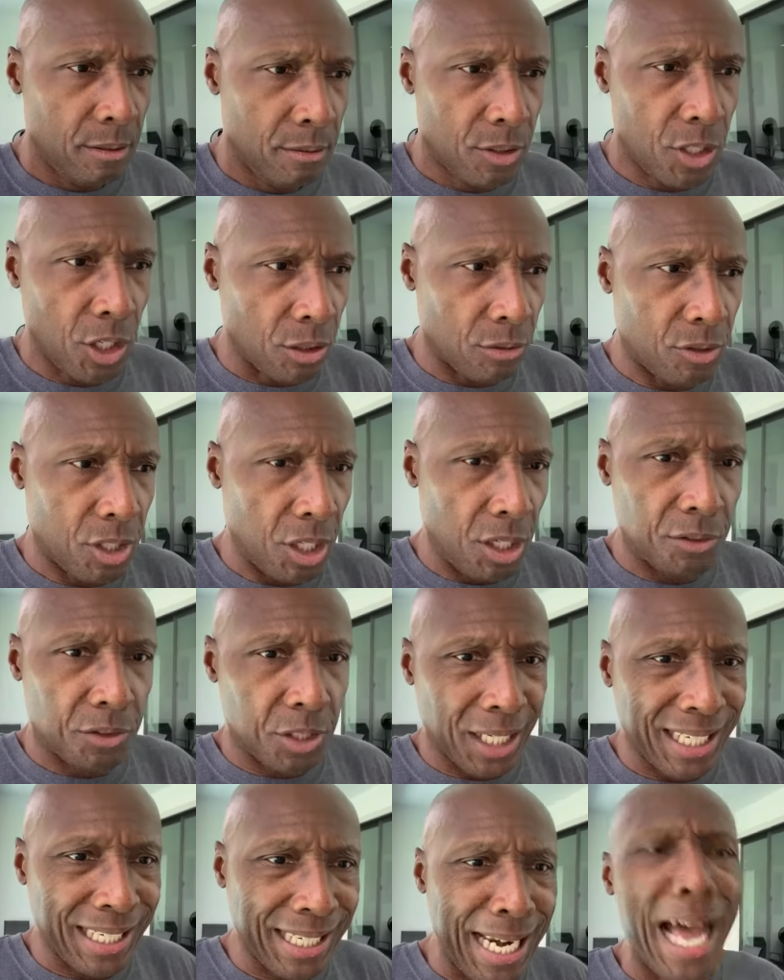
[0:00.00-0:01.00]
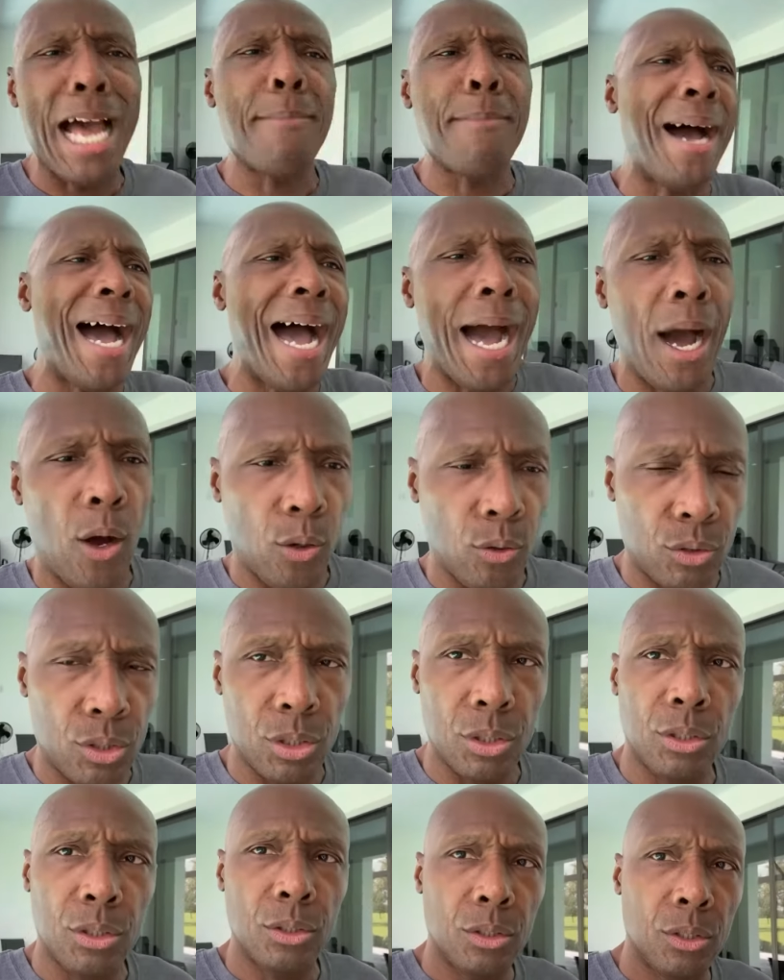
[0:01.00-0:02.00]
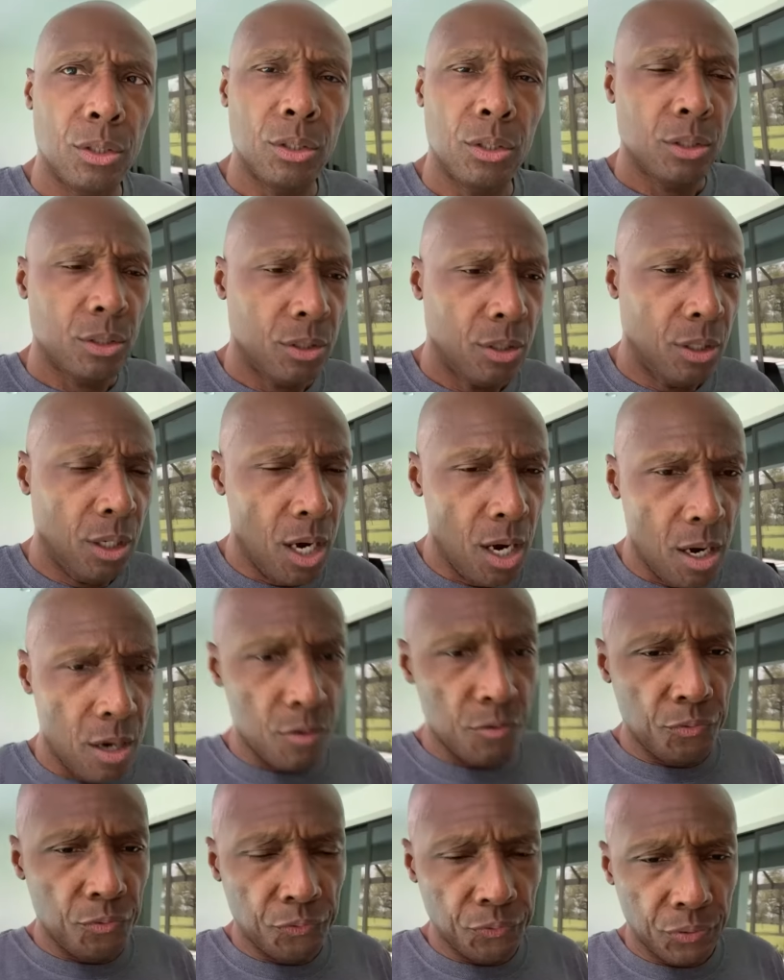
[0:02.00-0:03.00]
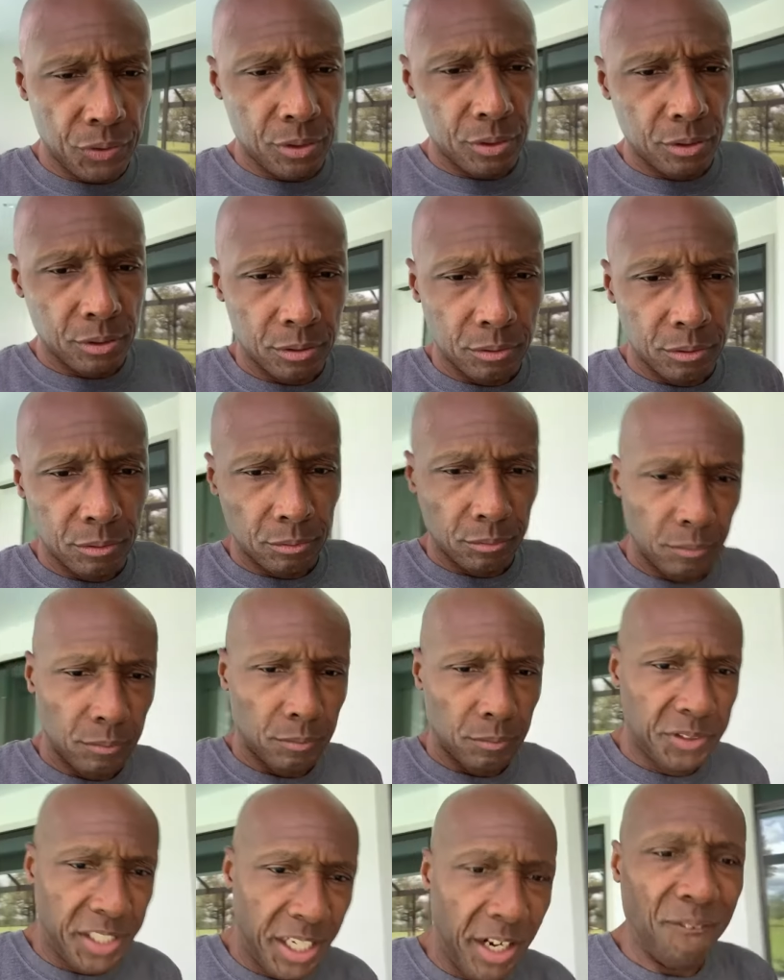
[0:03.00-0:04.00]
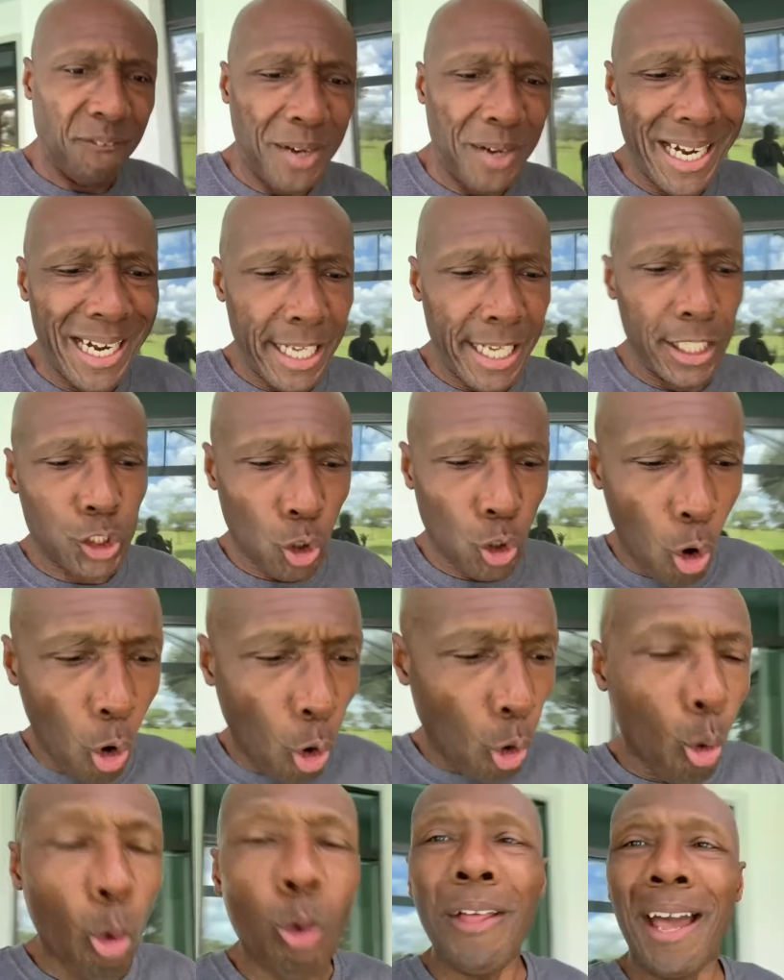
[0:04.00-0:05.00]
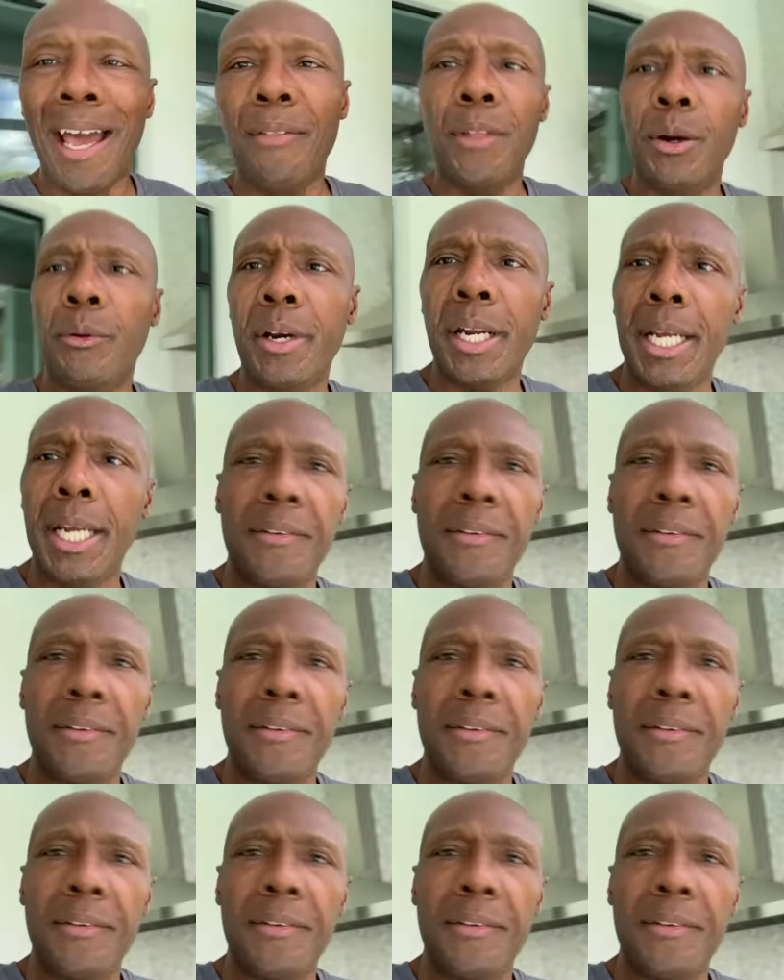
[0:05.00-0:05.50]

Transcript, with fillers: to, to, to climb out of their financial hole that they're